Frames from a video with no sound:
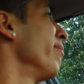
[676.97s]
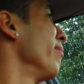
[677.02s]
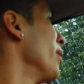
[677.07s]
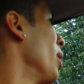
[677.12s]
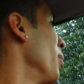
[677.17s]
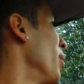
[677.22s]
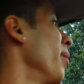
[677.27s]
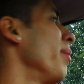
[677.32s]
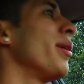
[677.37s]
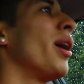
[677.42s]

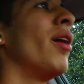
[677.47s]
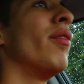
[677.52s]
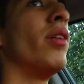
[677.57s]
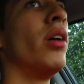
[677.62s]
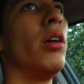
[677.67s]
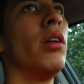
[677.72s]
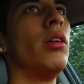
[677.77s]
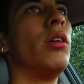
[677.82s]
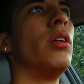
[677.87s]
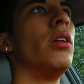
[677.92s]
Don't hold me
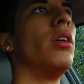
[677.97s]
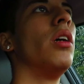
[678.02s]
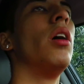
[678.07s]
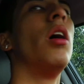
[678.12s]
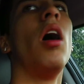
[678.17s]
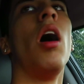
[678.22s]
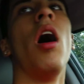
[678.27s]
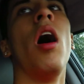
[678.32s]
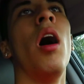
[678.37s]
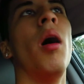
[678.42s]
over.
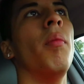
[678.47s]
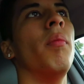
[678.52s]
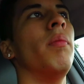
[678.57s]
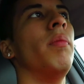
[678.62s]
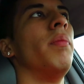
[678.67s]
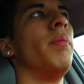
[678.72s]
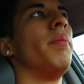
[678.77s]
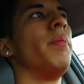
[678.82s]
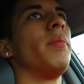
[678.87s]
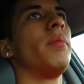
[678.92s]

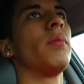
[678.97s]
Um,